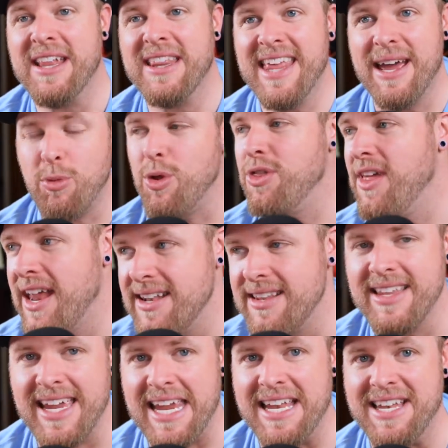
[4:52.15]
that will then
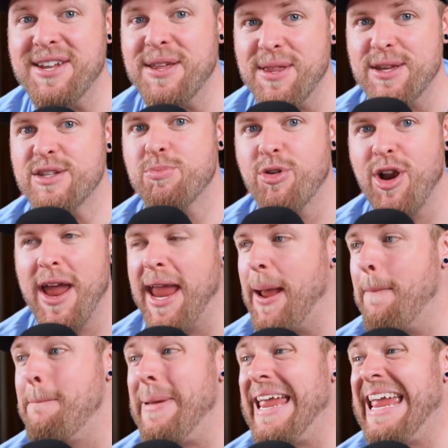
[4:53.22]
lead to this
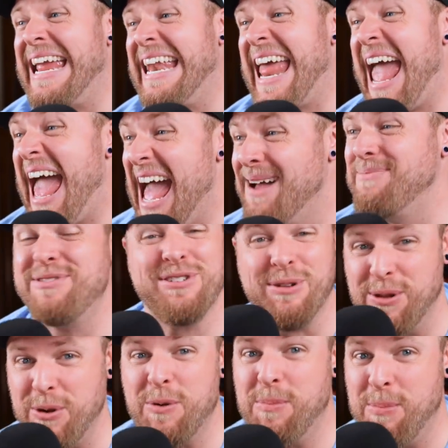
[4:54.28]
prank being an
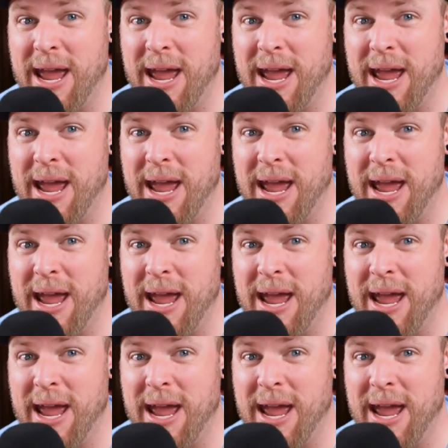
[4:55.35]
absolute